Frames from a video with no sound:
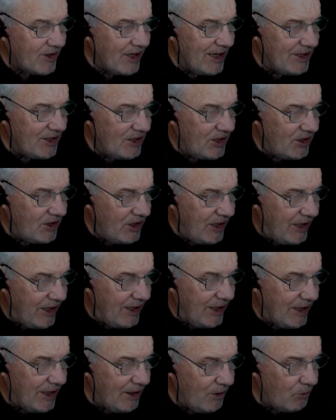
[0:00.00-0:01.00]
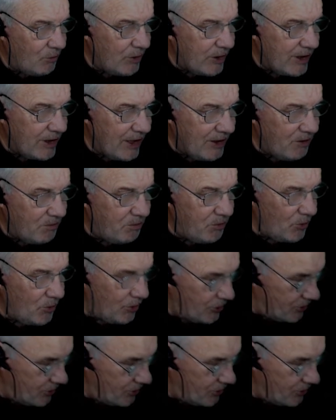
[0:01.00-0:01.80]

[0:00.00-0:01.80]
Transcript: and in here we're going to put